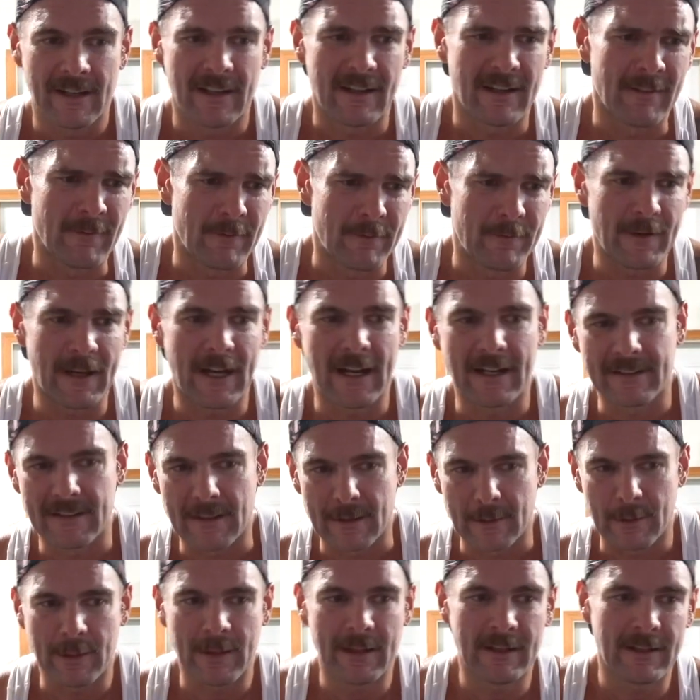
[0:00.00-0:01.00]
In fact, I
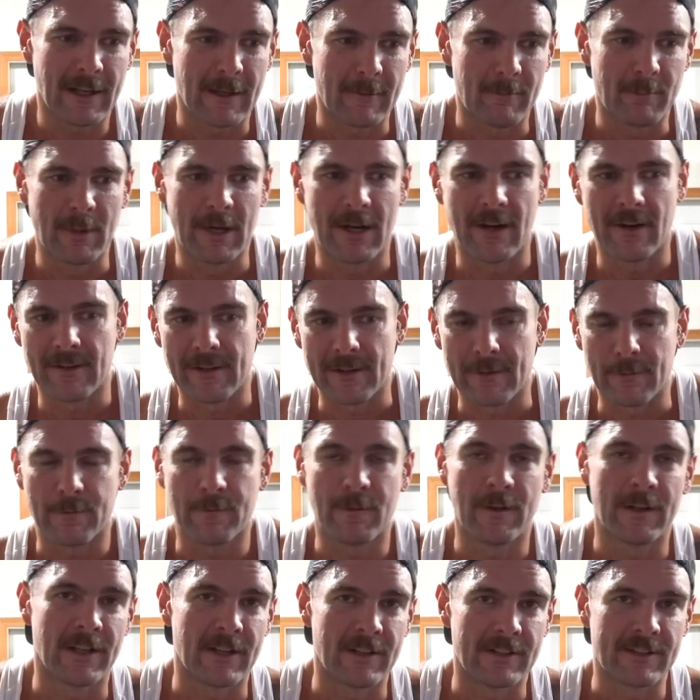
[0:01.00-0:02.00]
think I barely
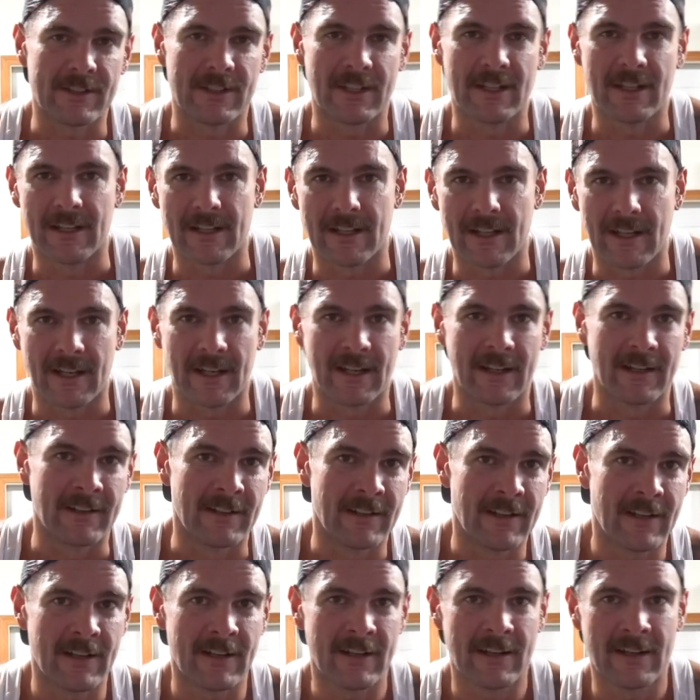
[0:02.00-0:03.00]
finished it and
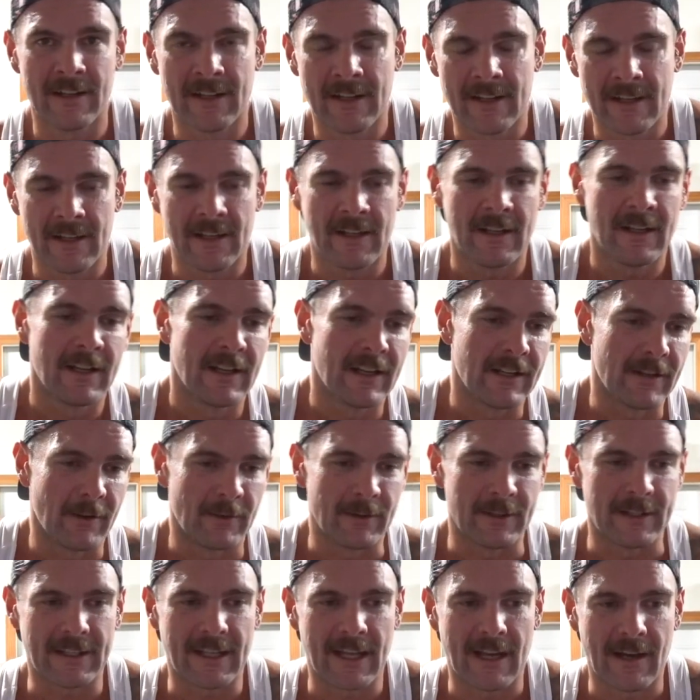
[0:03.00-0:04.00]
it
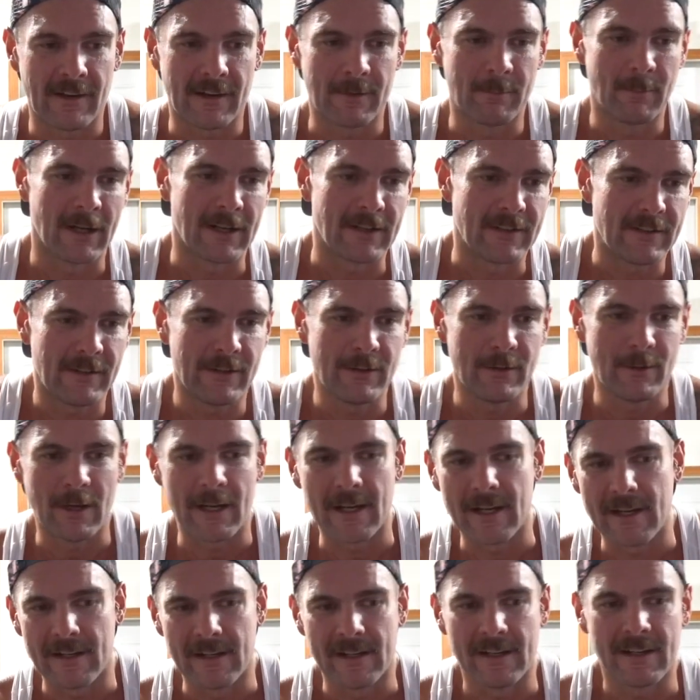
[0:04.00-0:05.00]
only counted my
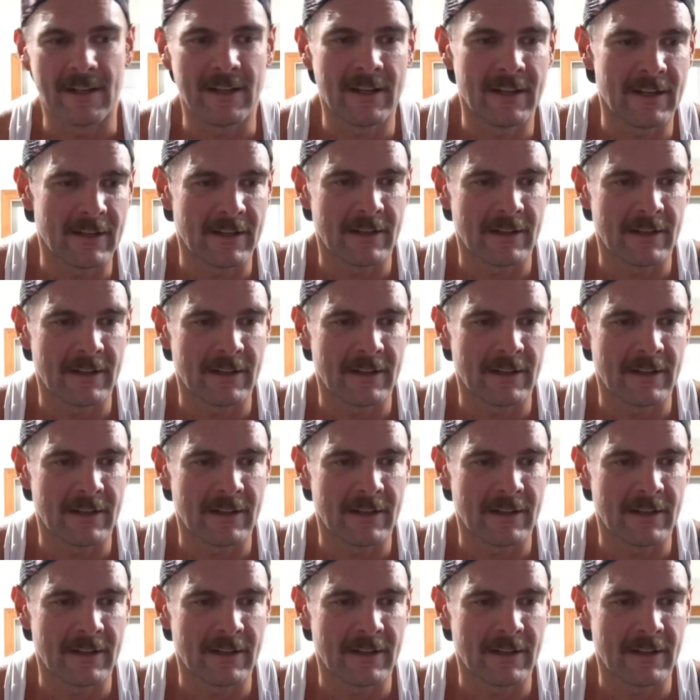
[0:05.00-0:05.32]
280.